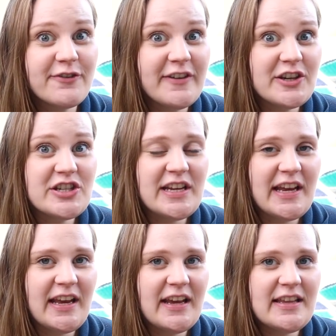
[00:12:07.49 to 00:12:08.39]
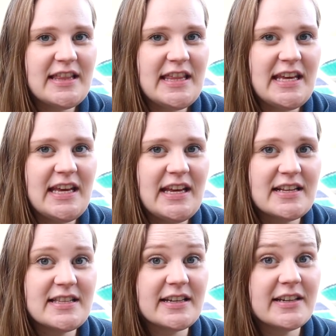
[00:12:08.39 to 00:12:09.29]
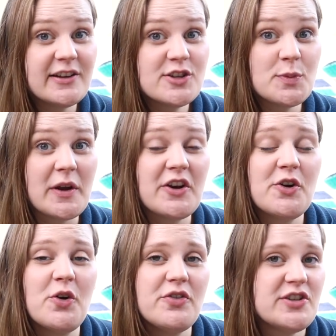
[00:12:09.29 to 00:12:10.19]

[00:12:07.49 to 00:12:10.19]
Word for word: finishing the Citadel sweater,